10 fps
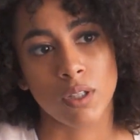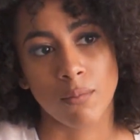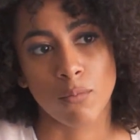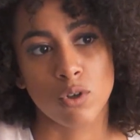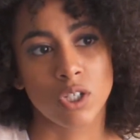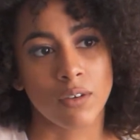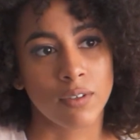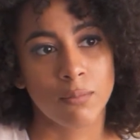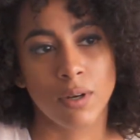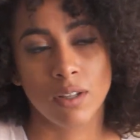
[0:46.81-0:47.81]
And so
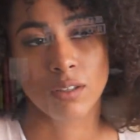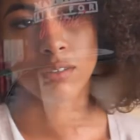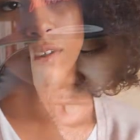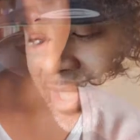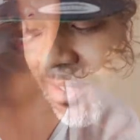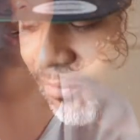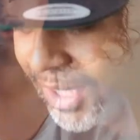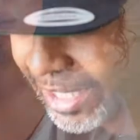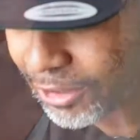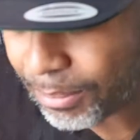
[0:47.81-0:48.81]
as I was watching the
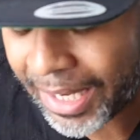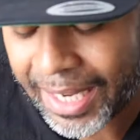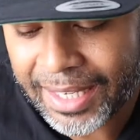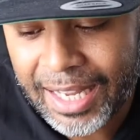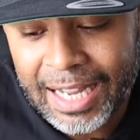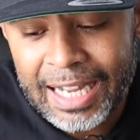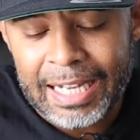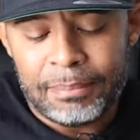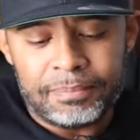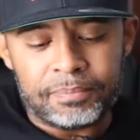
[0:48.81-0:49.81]
video, man,
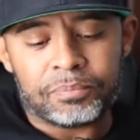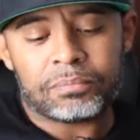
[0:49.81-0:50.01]
um,